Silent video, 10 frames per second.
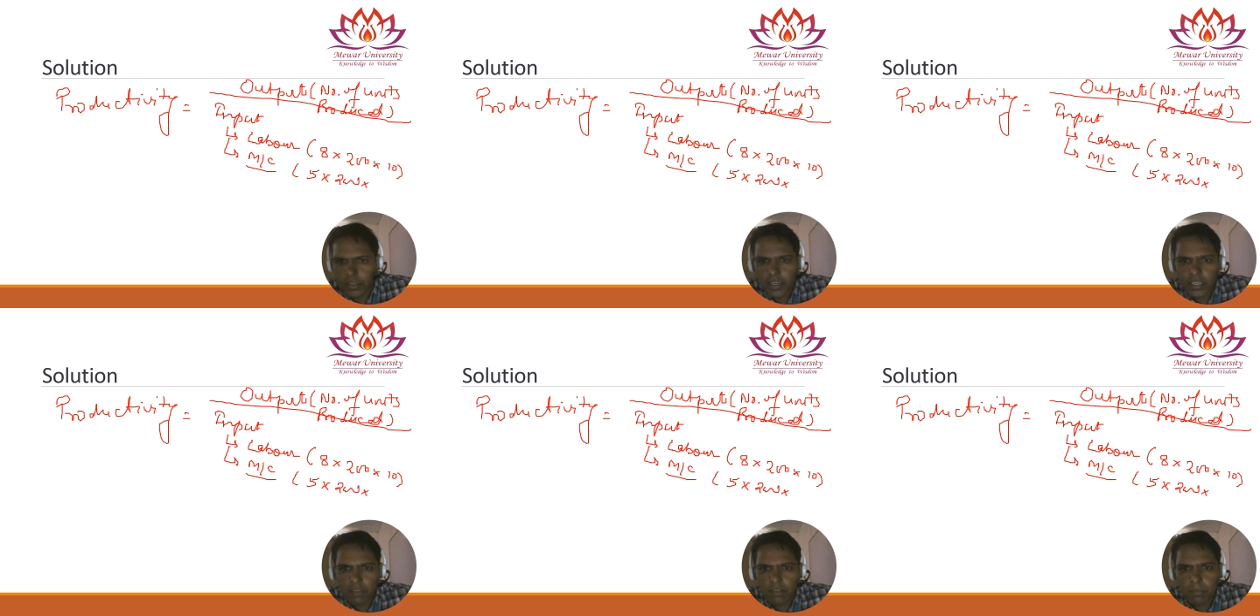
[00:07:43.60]

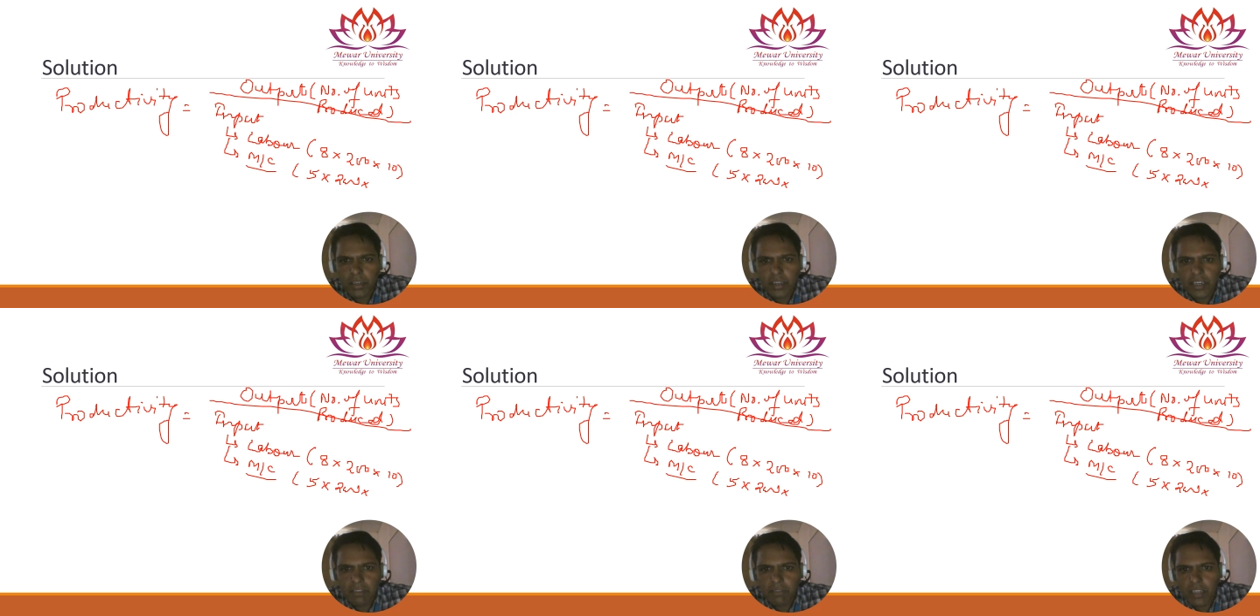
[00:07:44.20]
8 hour per
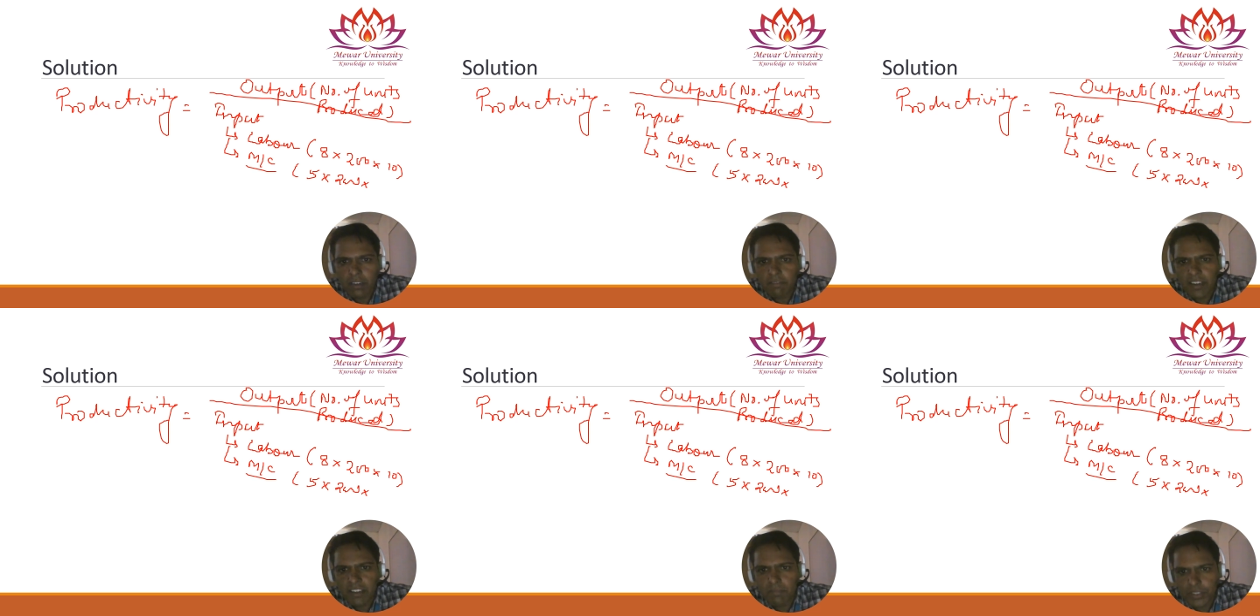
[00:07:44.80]
day and we have
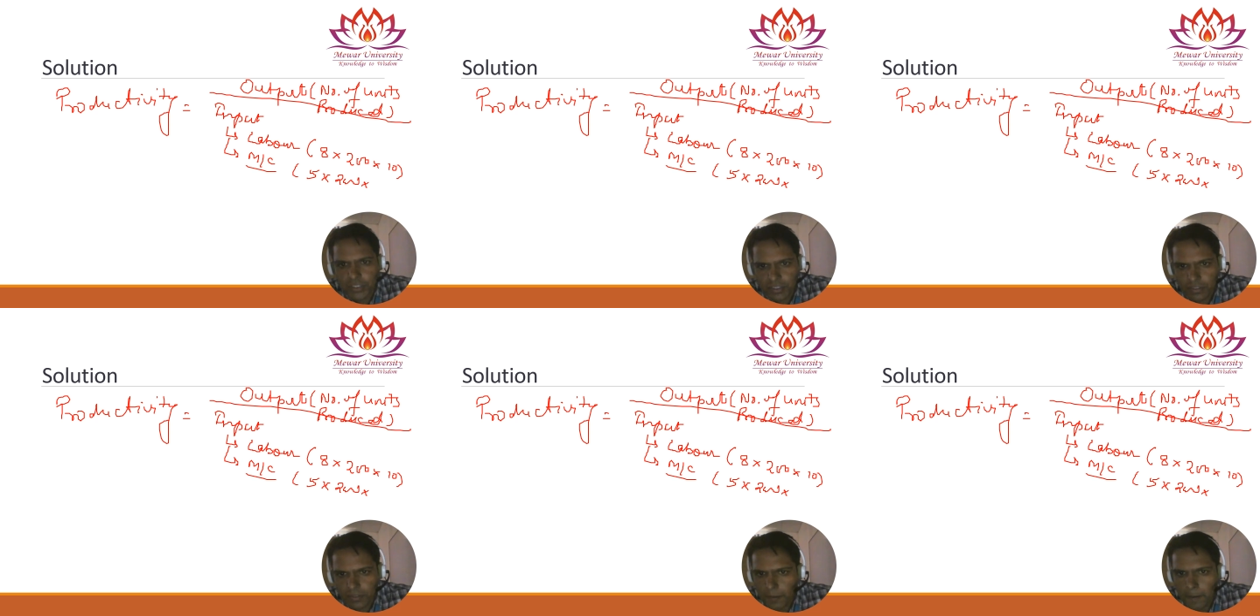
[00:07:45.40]
5 machines